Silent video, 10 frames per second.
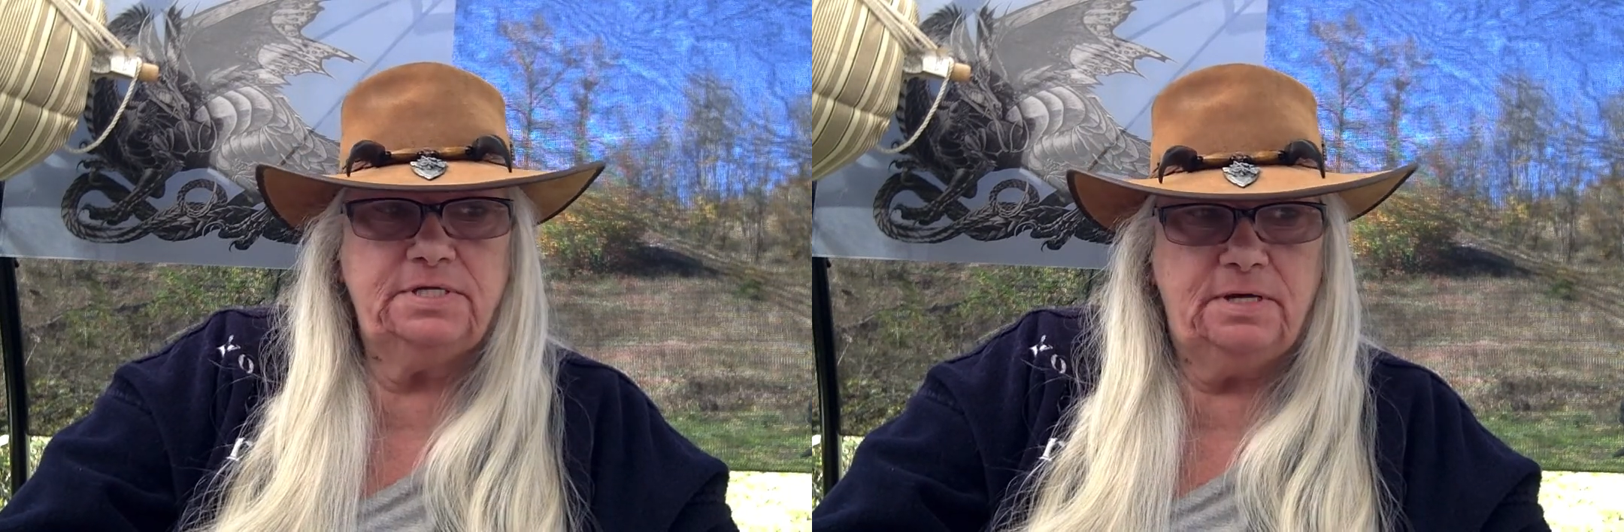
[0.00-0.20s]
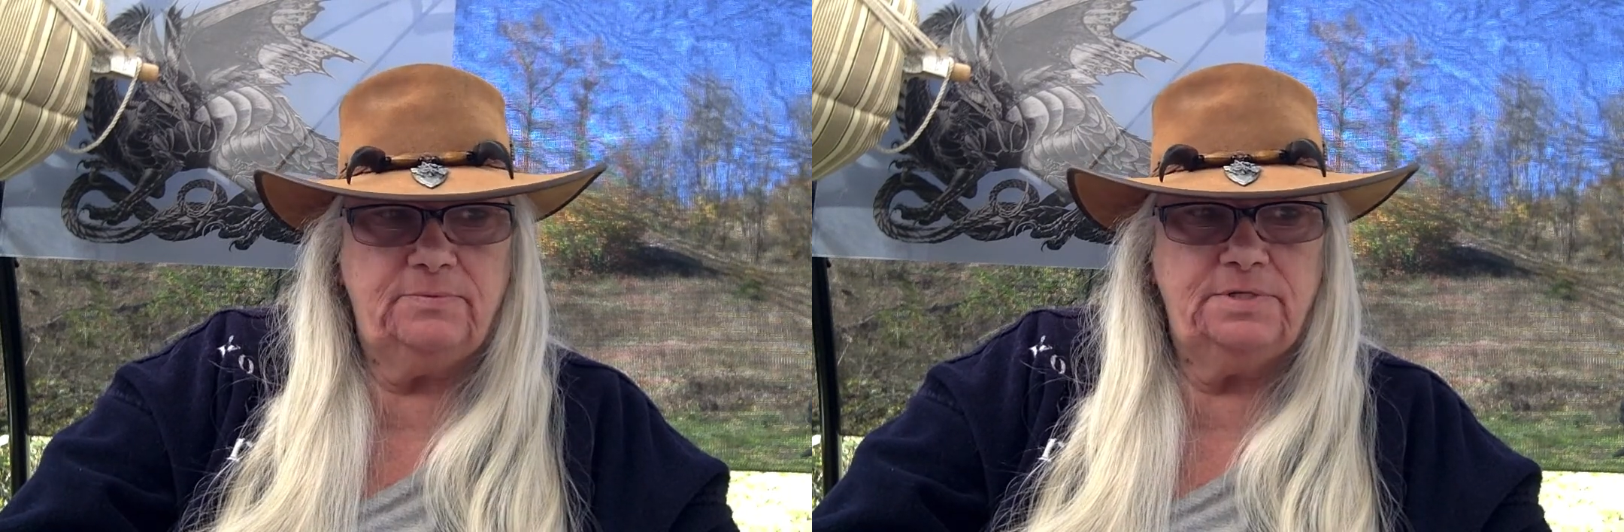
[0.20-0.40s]

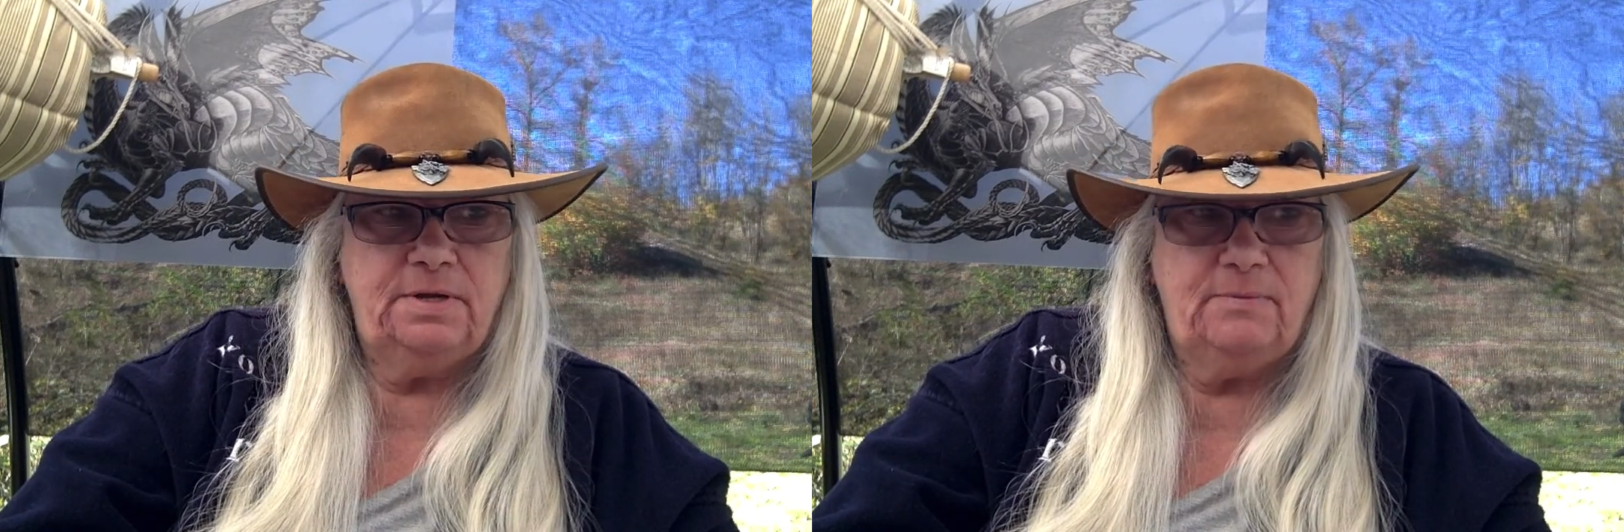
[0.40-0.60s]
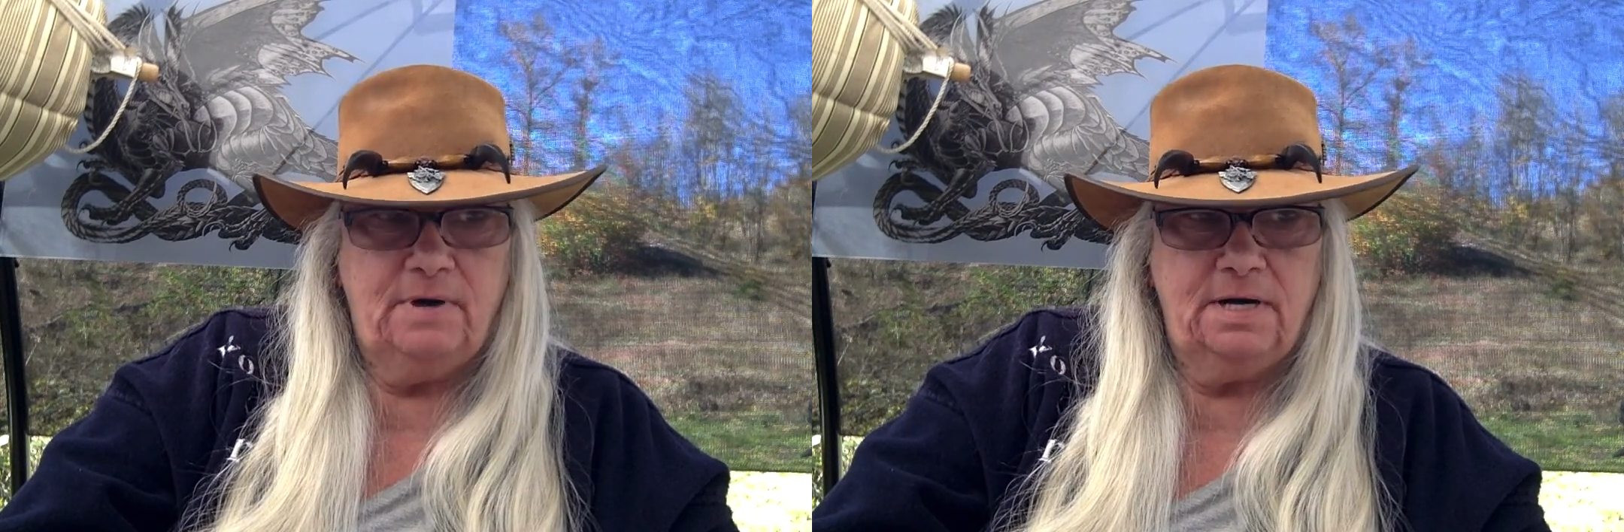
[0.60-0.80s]
get what
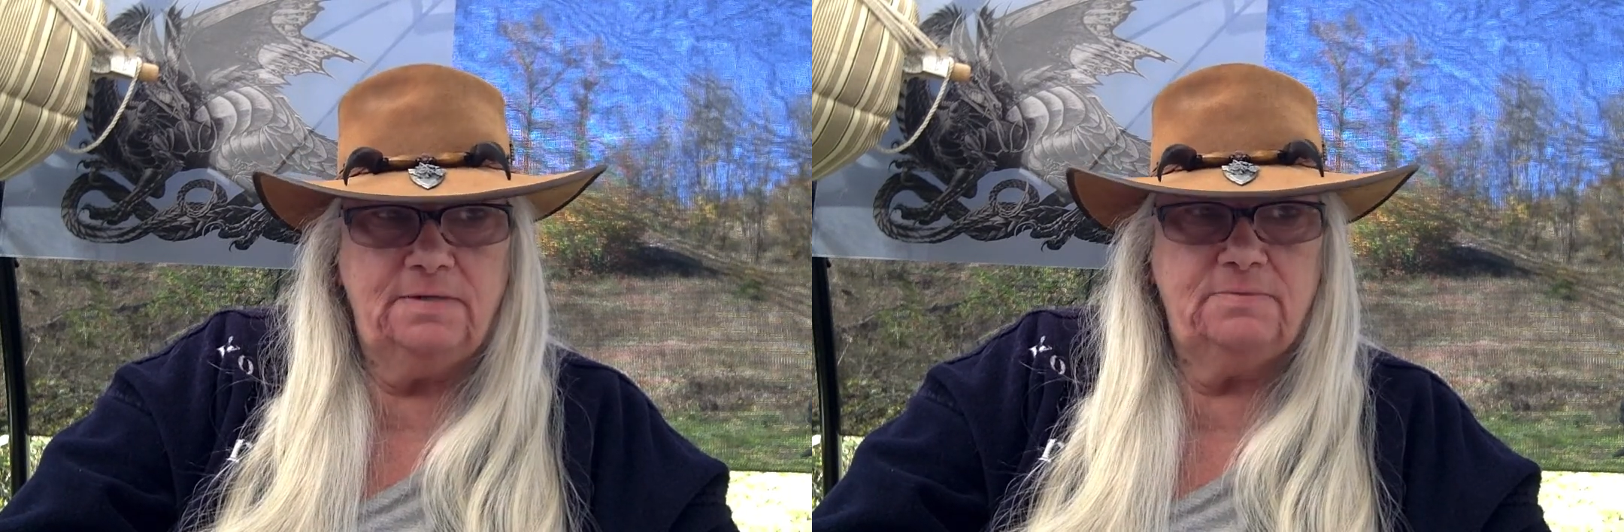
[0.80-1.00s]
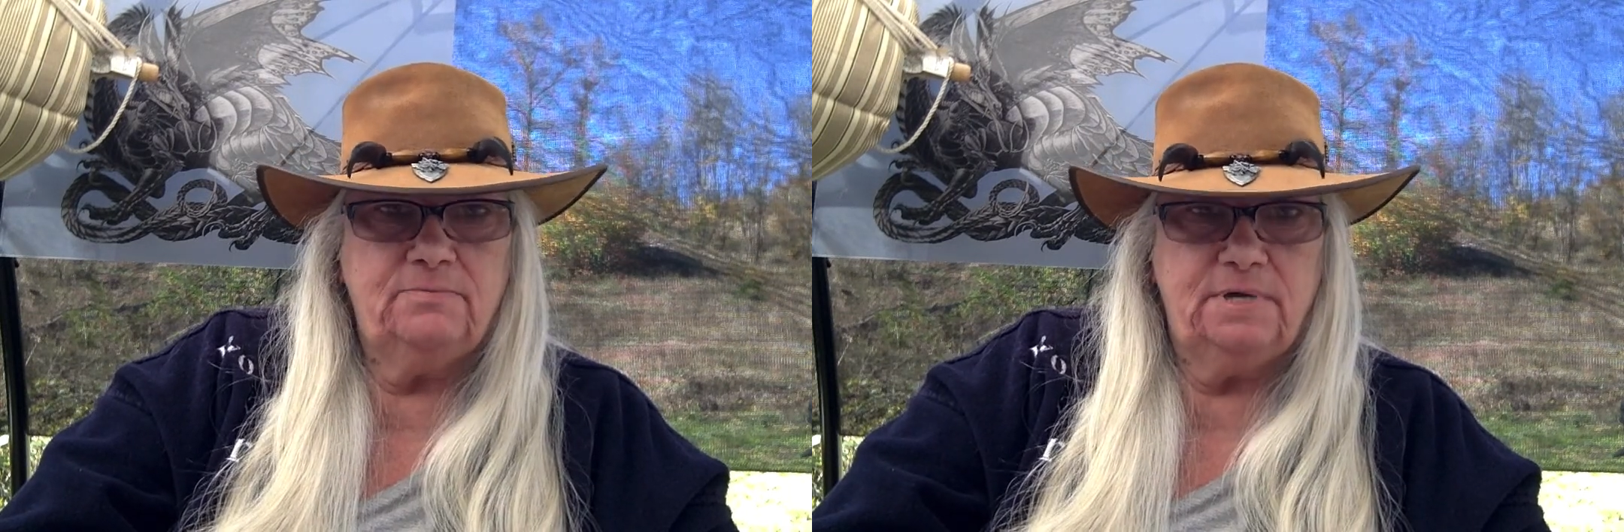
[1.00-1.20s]
they want,
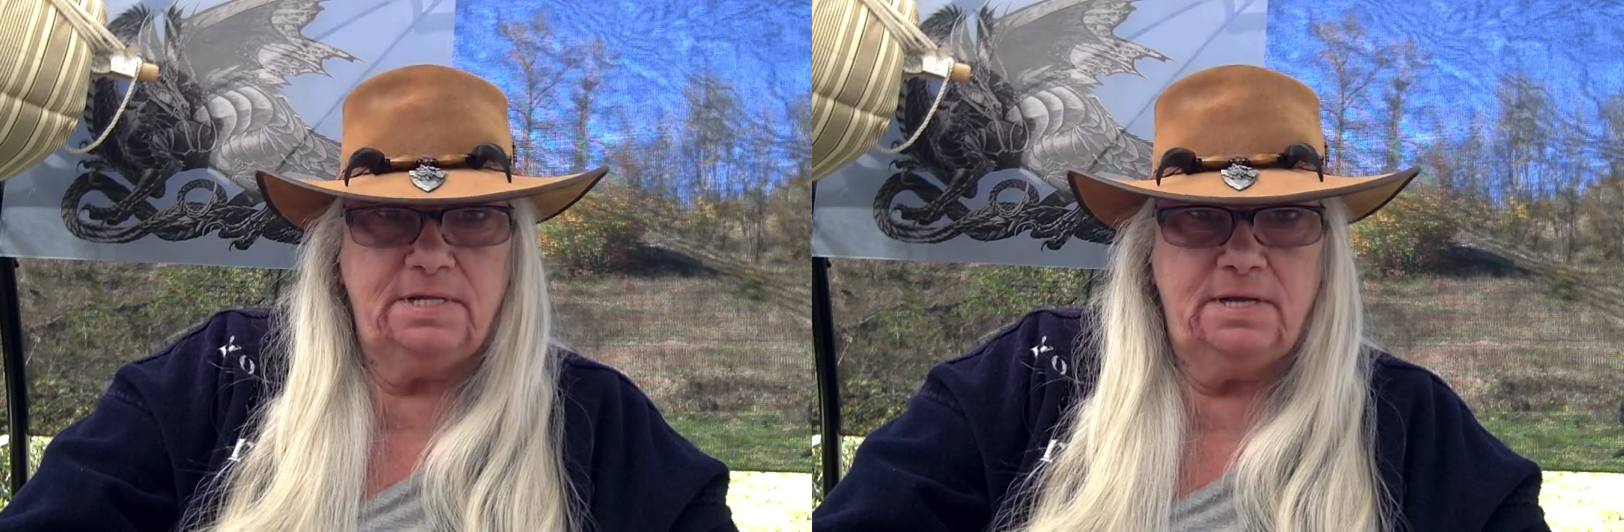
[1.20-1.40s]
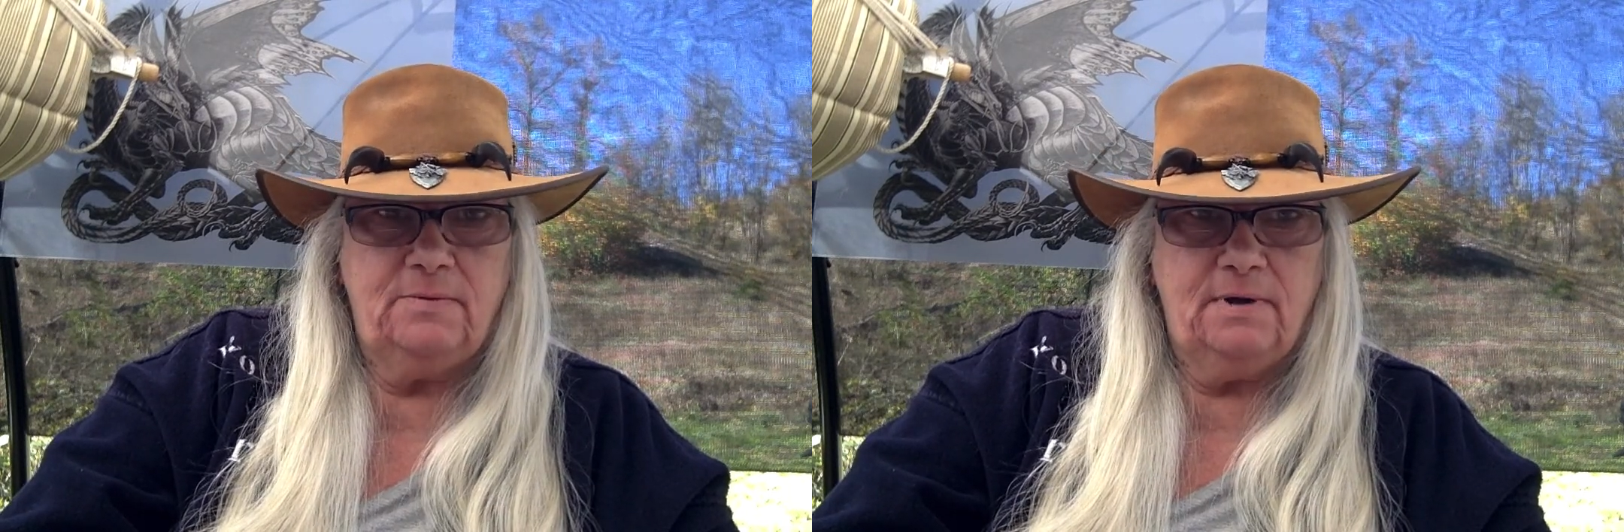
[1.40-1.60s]

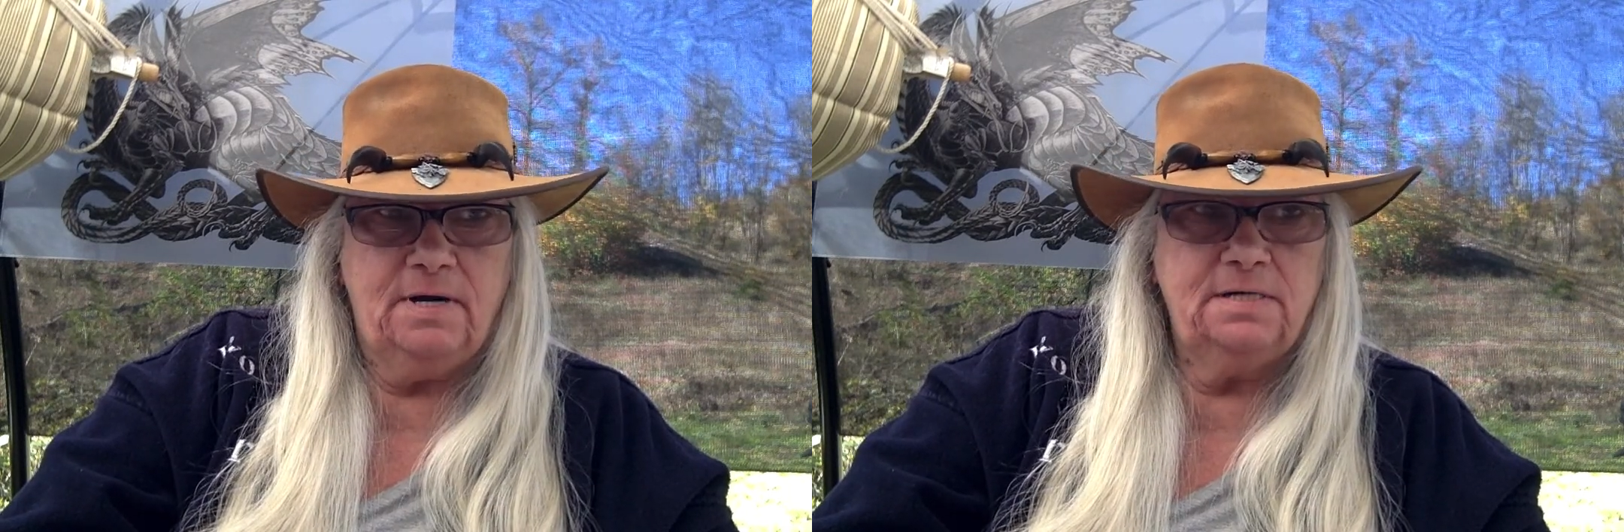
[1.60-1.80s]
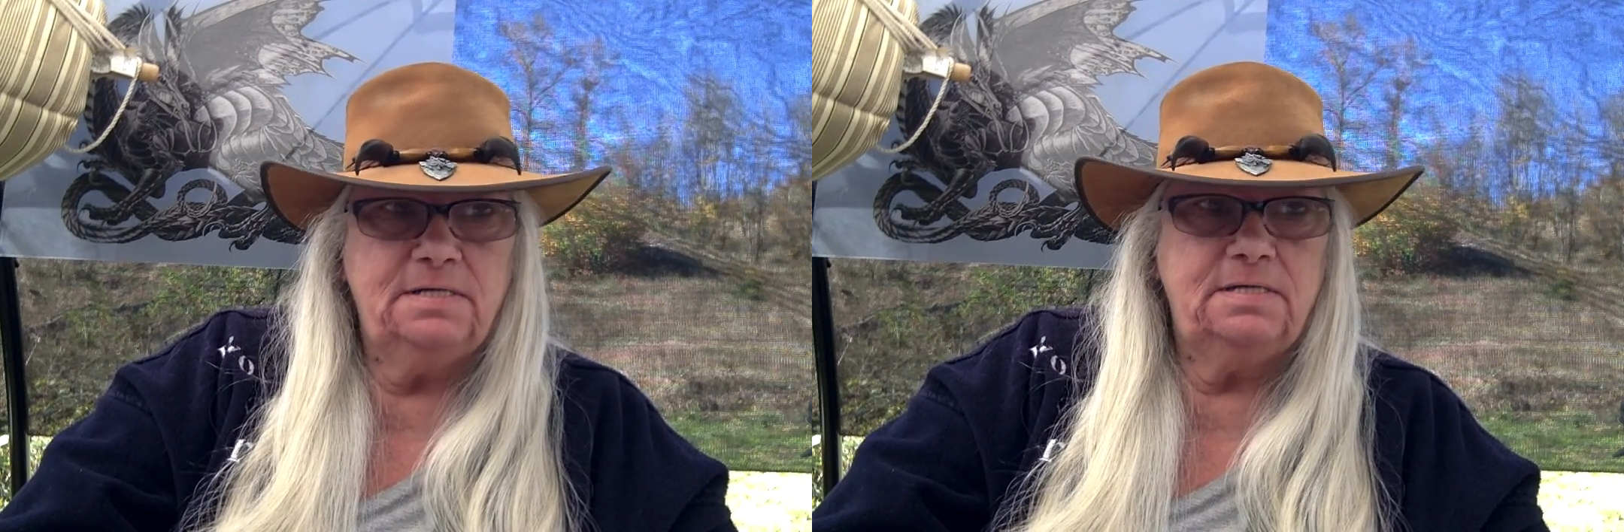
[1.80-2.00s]
when they
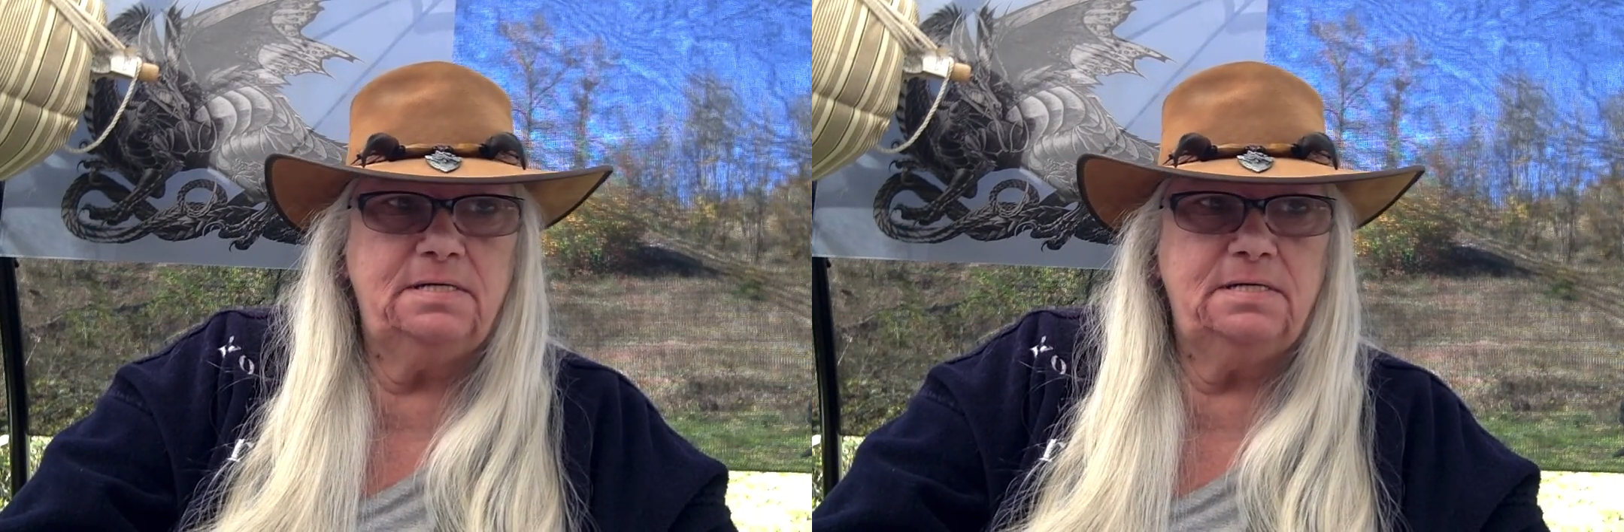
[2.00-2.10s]
want,